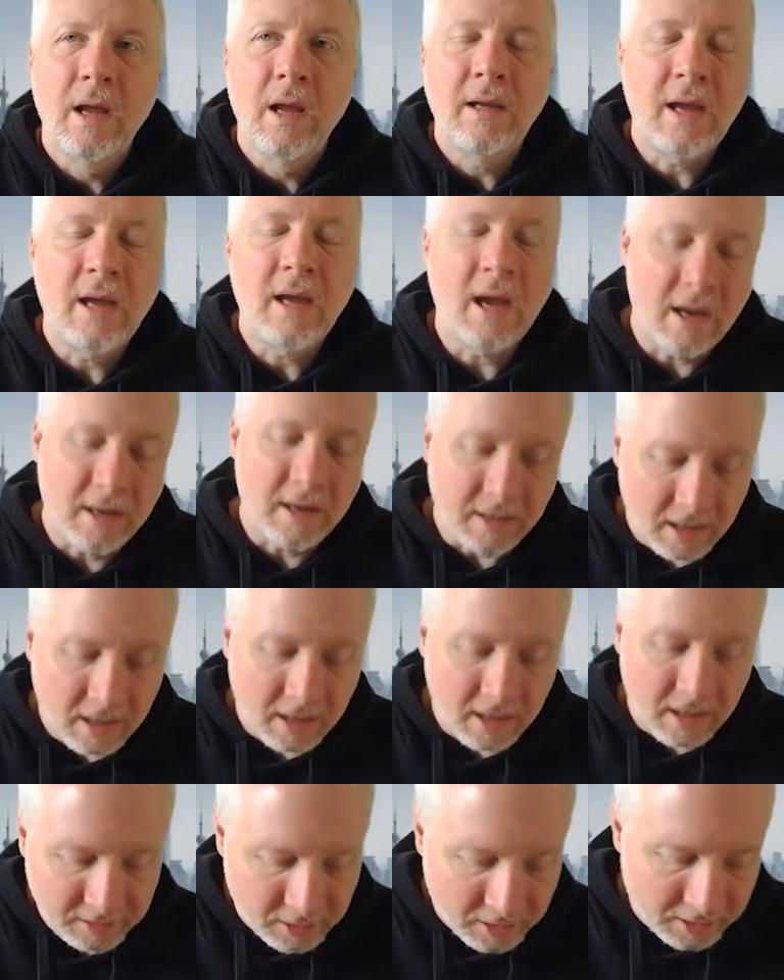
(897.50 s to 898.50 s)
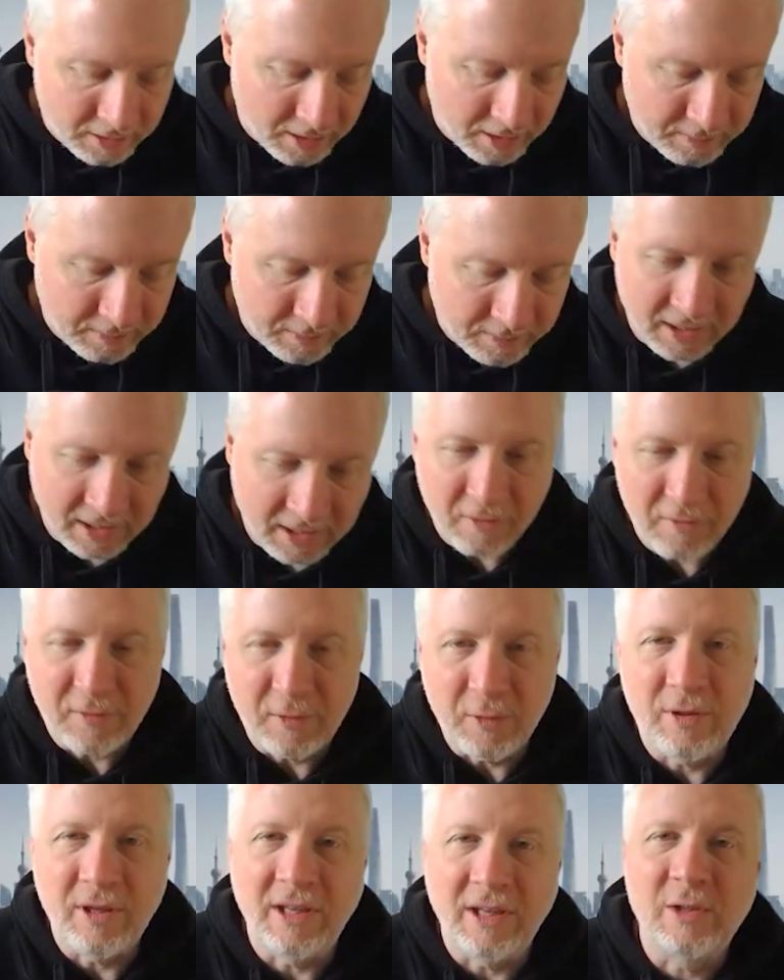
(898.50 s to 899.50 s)
Yeah, I'm taking a
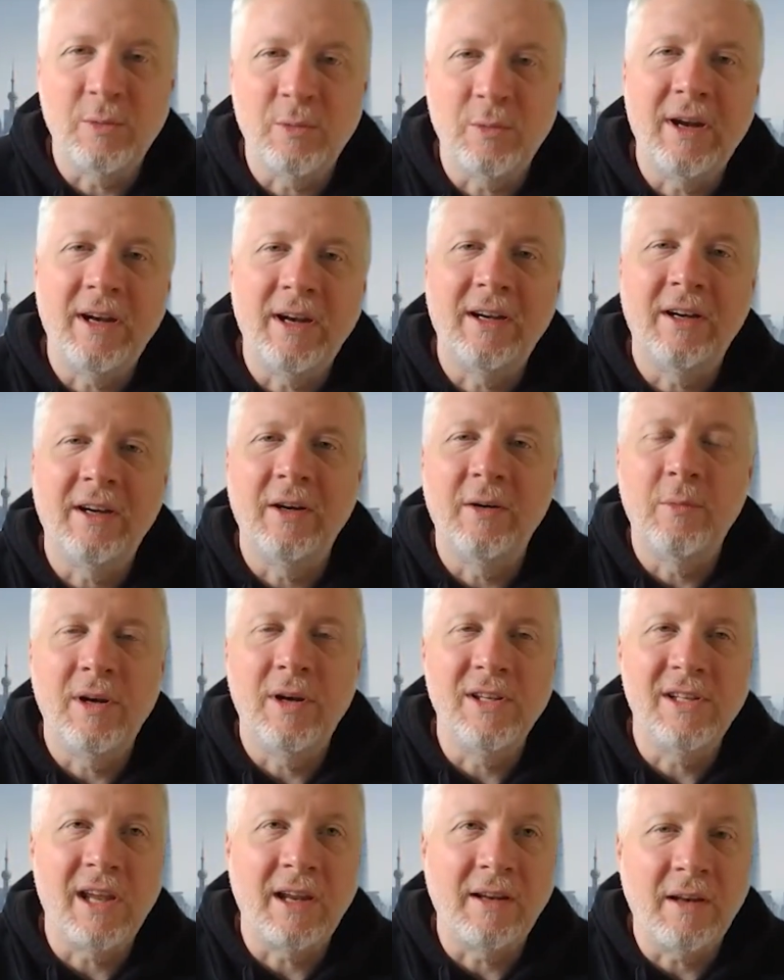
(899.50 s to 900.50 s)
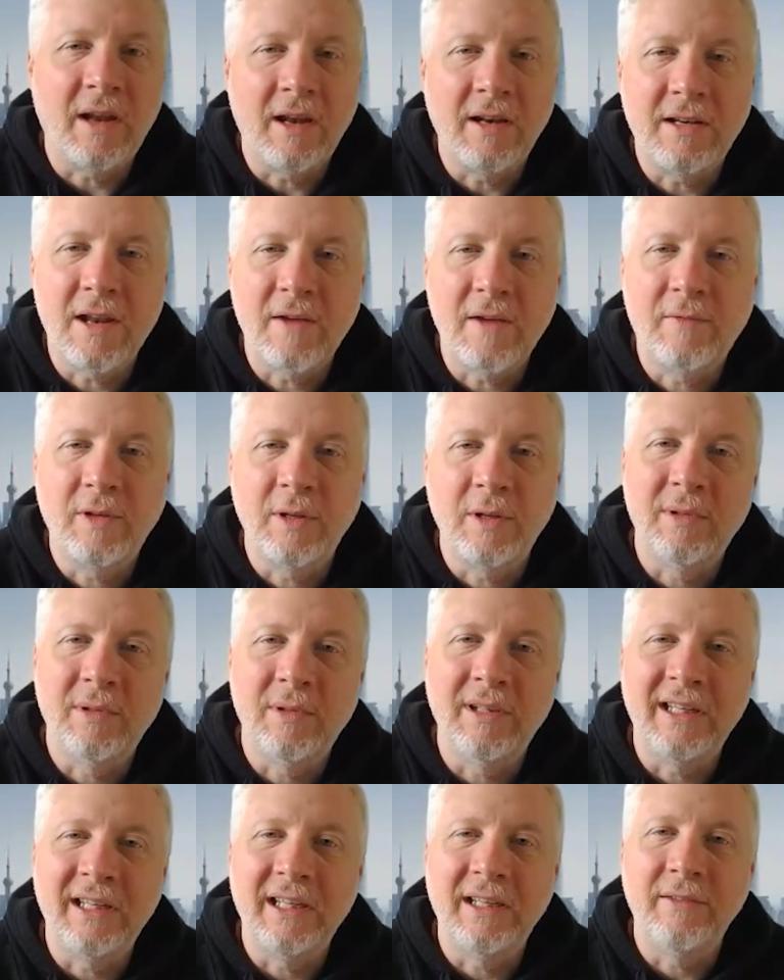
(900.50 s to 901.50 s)
few things away here. And one is I definitely
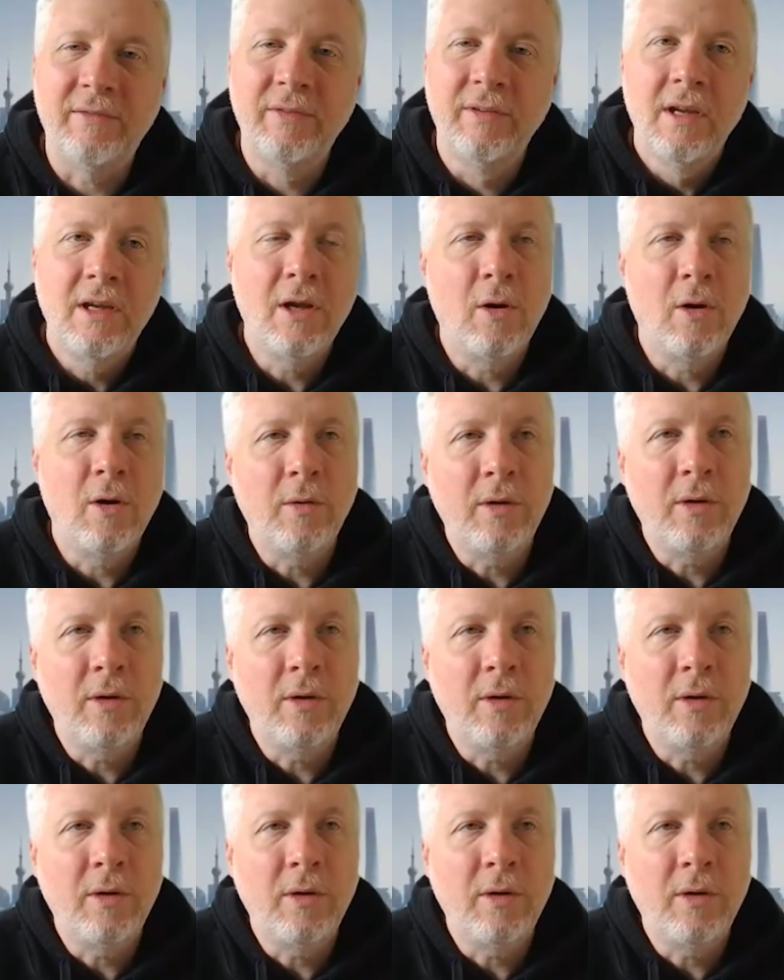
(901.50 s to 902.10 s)
believe, you know,